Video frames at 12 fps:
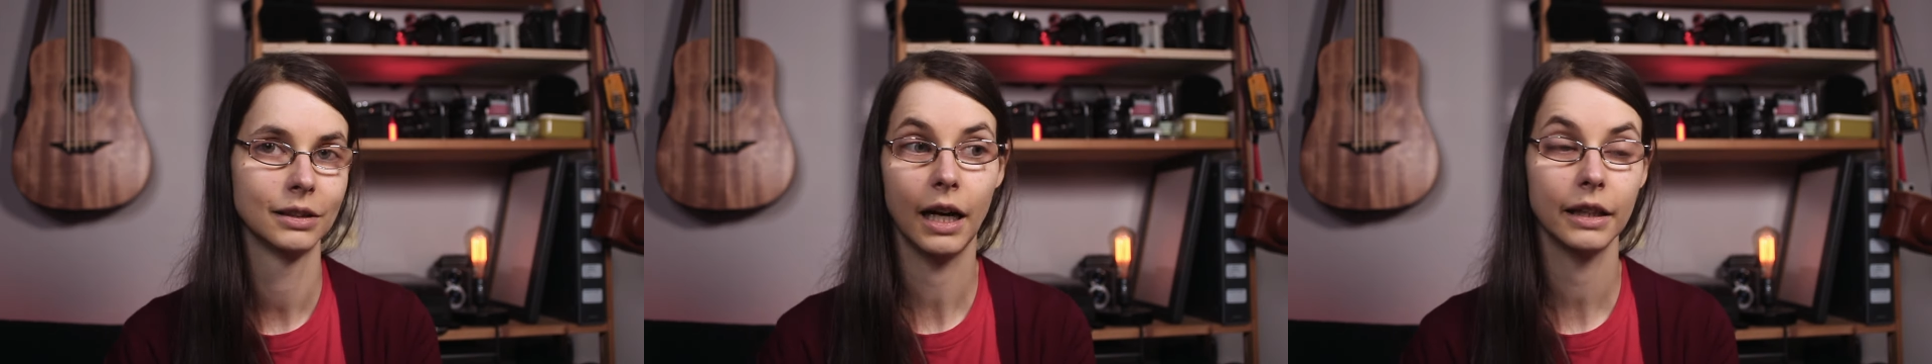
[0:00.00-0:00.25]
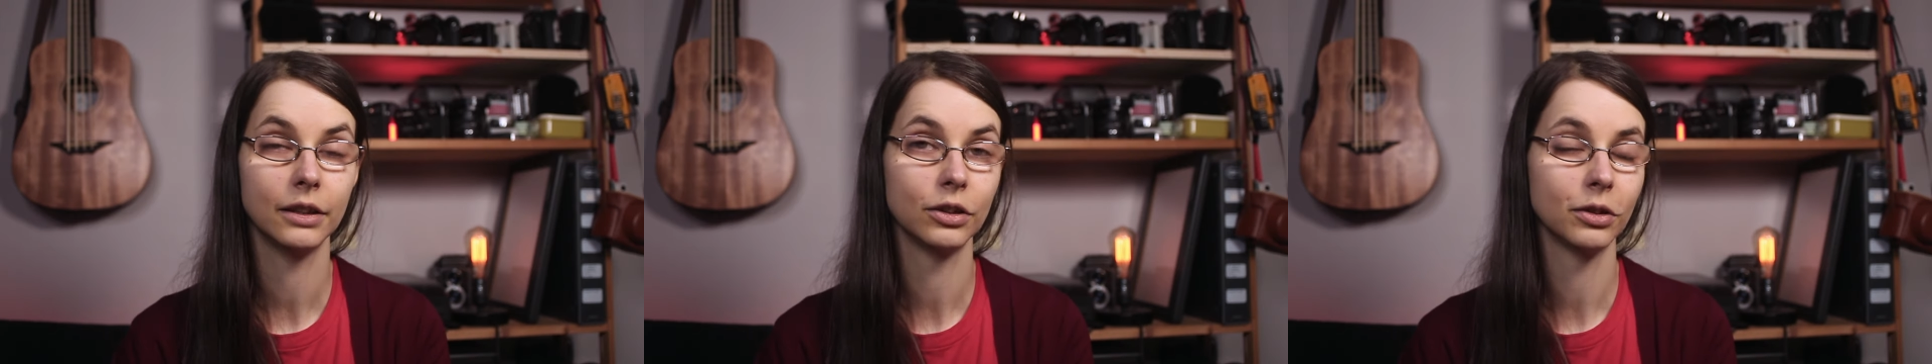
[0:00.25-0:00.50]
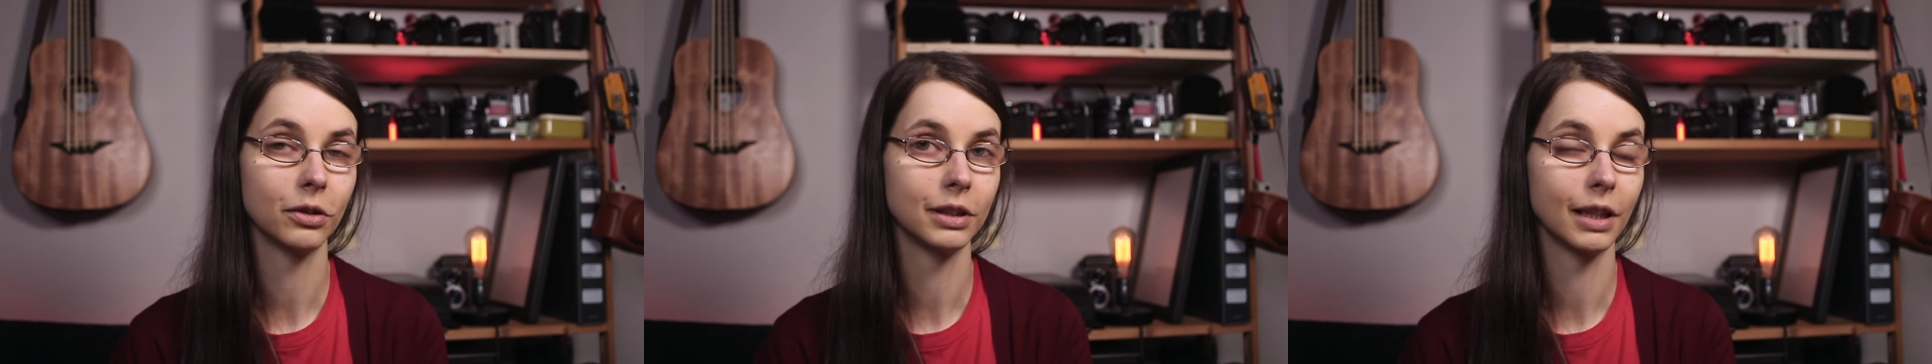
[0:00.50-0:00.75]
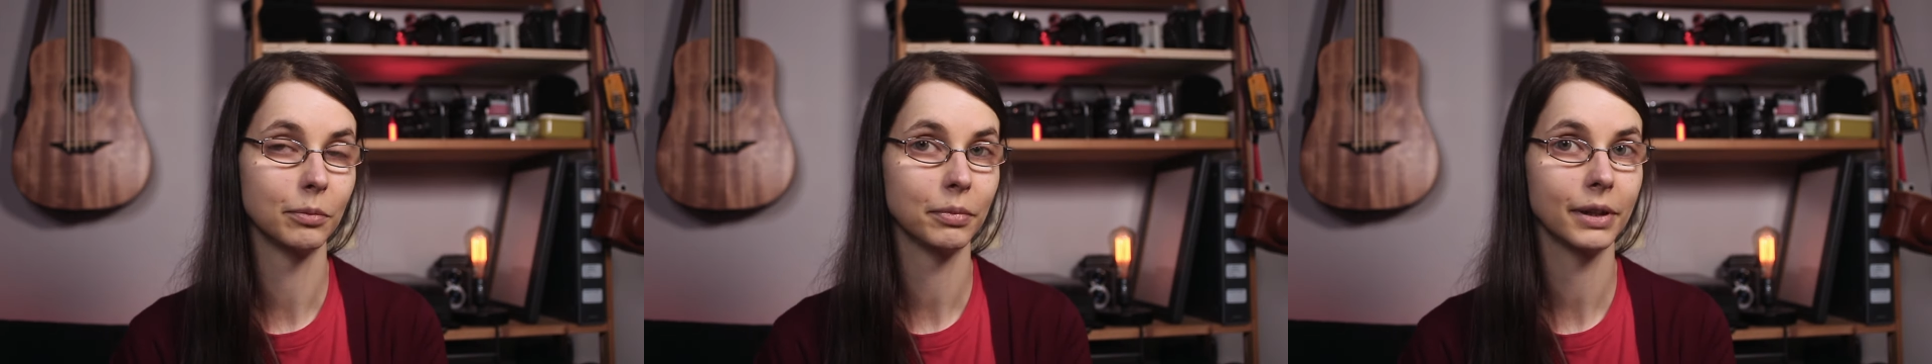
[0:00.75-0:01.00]
I enjoy
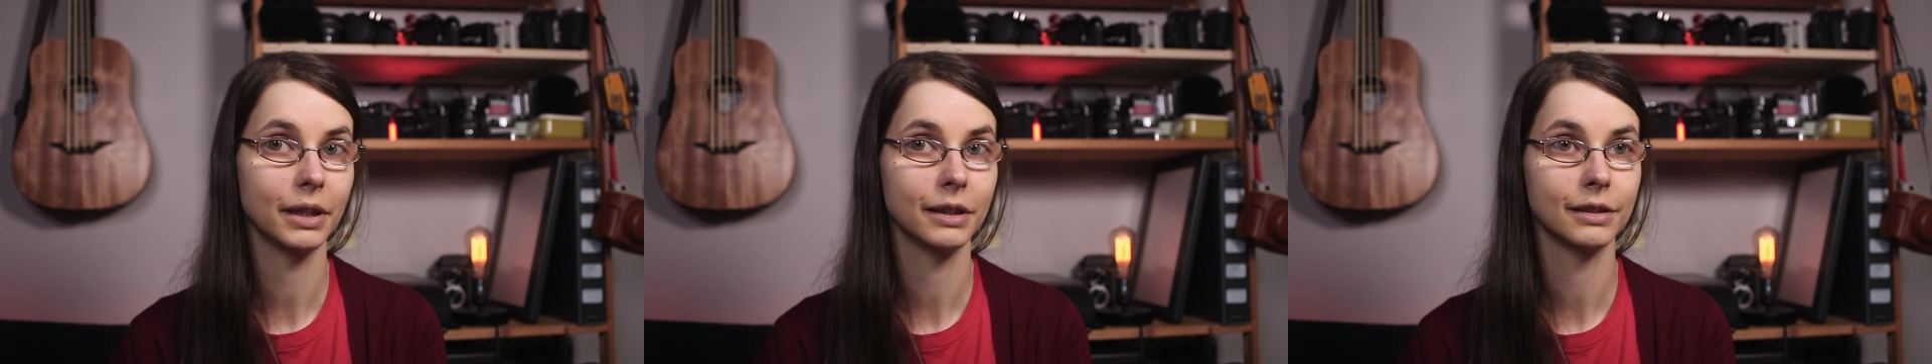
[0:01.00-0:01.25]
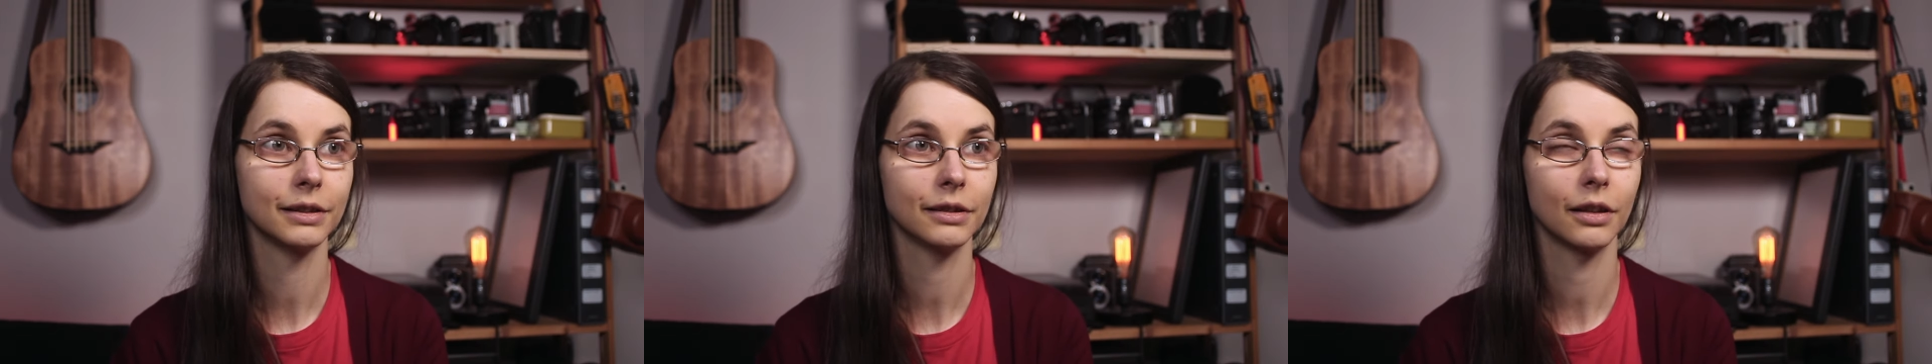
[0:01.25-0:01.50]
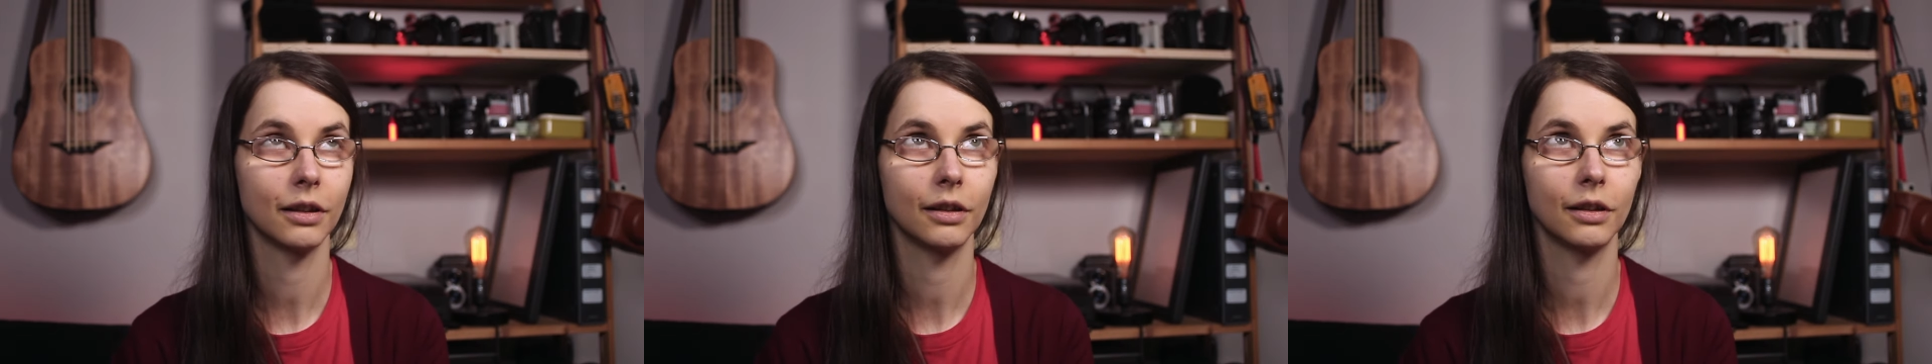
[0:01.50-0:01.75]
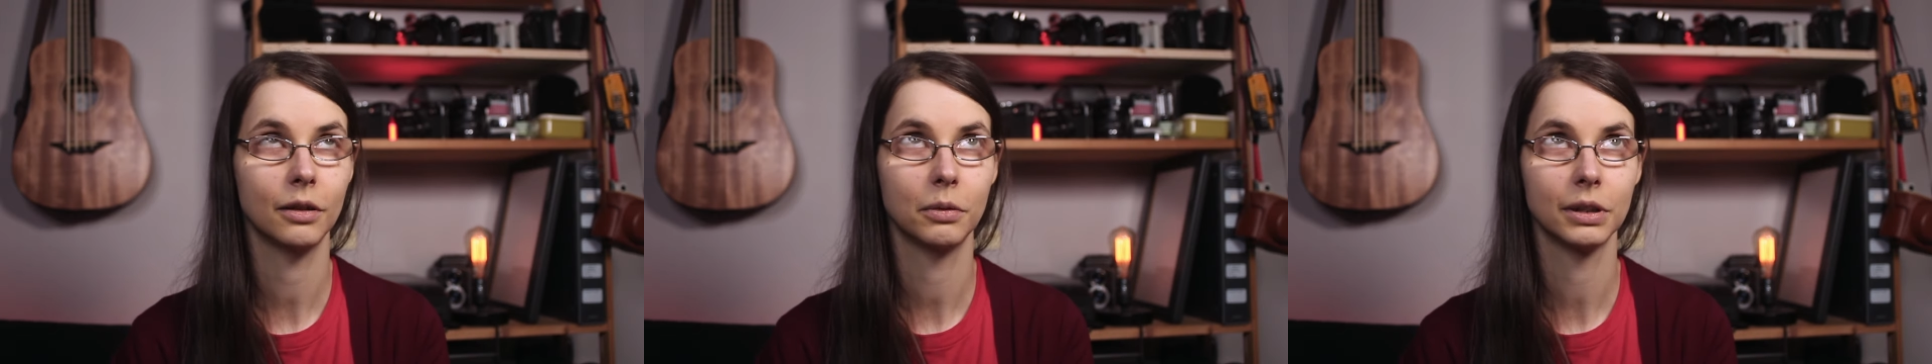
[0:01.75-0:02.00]
that place
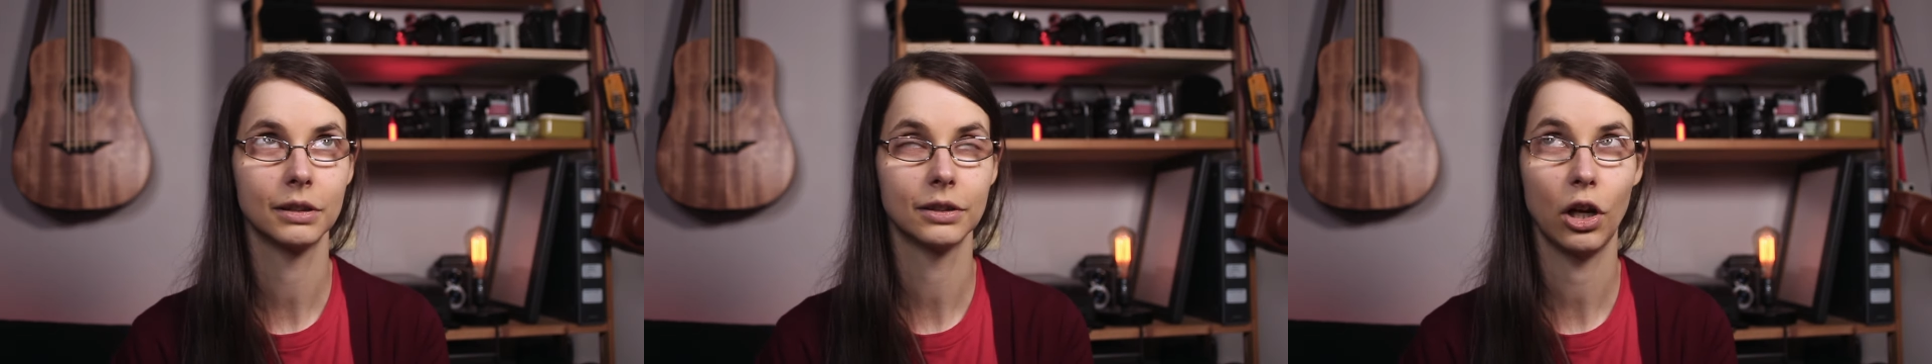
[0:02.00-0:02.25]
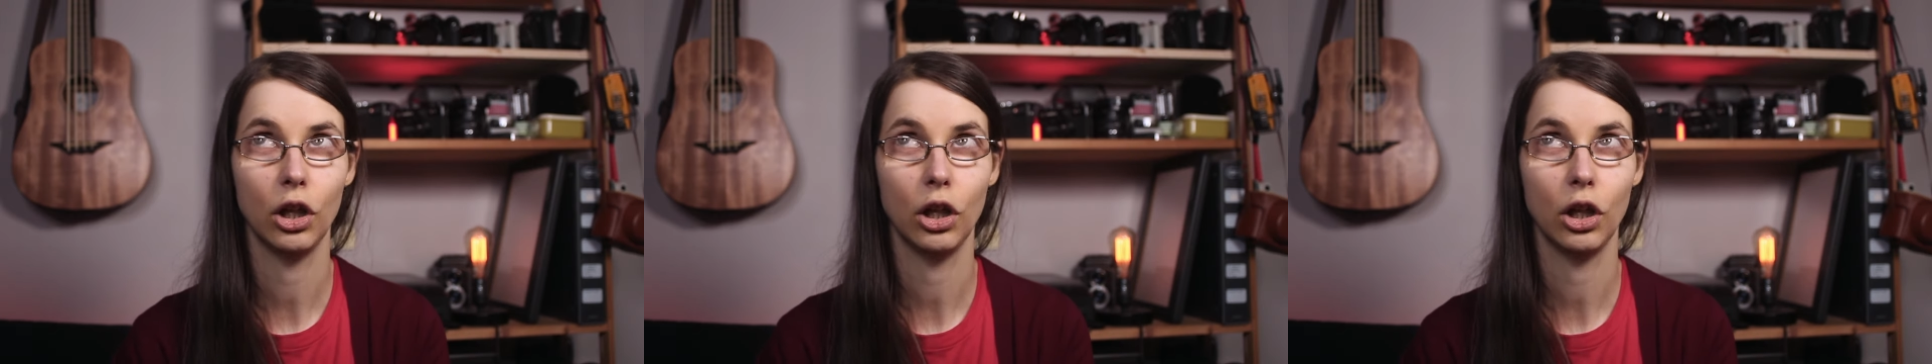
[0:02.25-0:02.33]
always